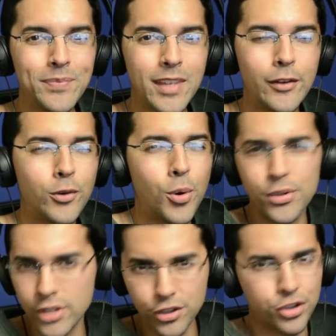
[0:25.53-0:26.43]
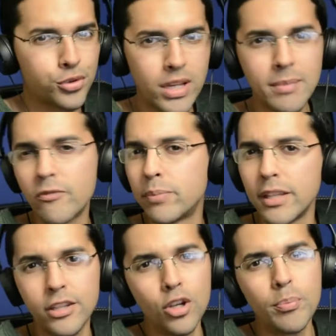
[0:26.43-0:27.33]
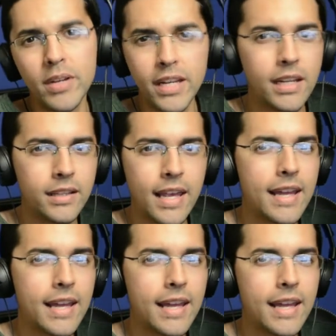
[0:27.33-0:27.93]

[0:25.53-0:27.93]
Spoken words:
And of course, on stream, I've played the opening and the